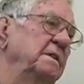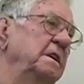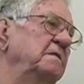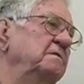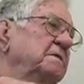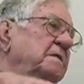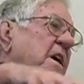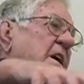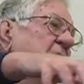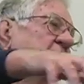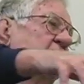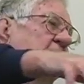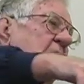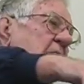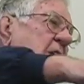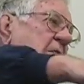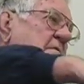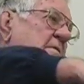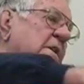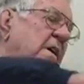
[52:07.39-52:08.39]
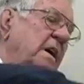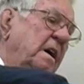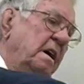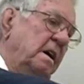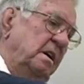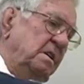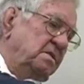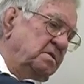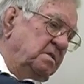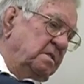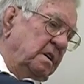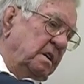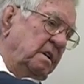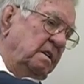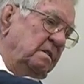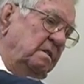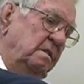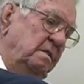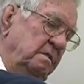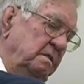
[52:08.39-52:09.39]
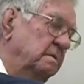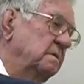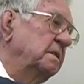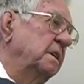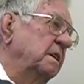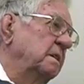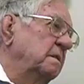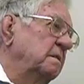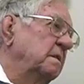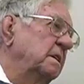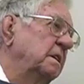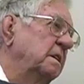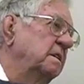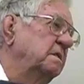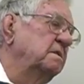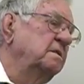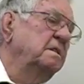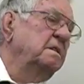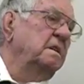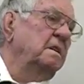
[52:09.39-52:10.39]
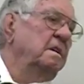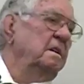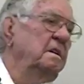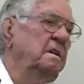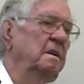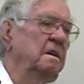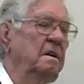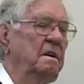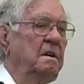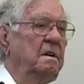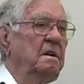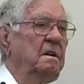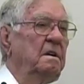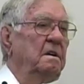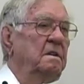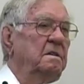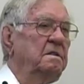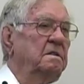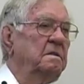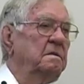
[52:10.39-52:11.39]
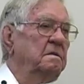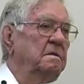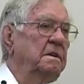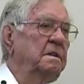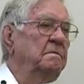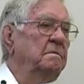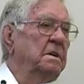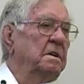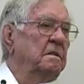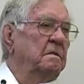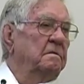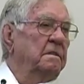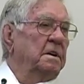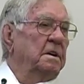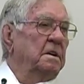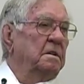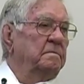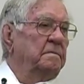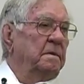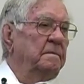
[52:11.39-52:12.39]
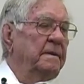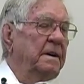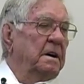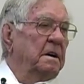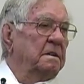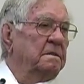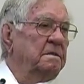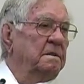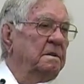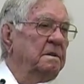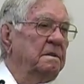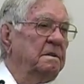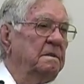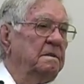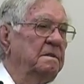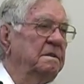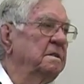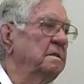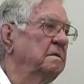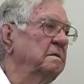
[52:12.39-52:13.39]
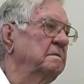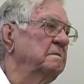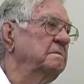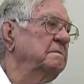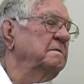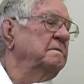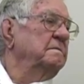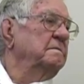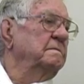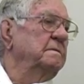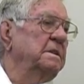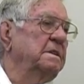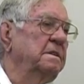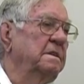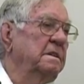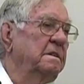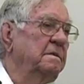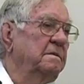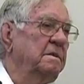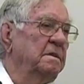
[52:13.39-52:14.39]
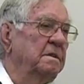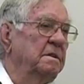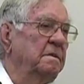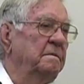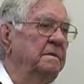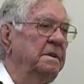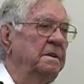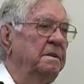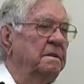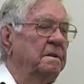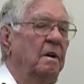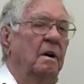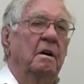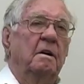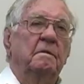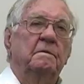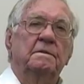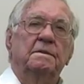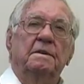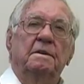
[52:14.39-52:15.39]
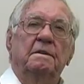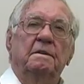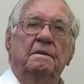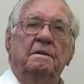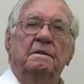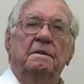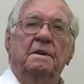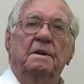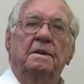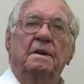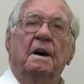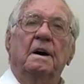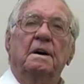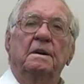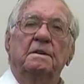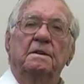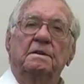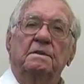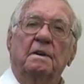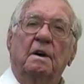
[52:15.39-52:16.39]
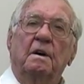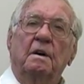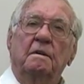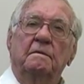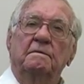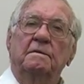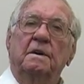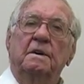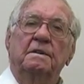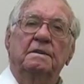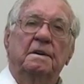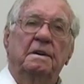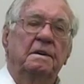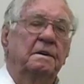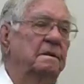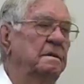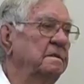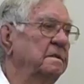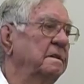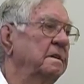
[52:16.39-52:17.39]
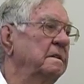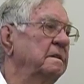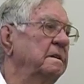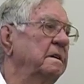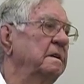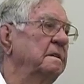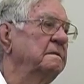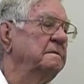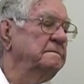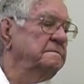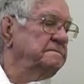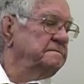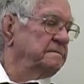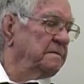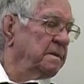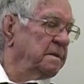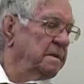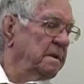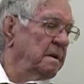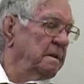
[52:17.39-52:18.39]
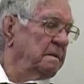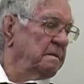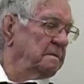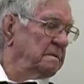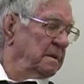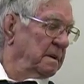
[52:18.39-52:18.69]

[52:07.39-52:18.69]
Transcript: he was hanging out of the hatch down here, you know, down on the hatch. Mm-hmm. So he went over to help him out and, you know, took him in his arms and he died in his arms right there. Oh, goodness sake. So.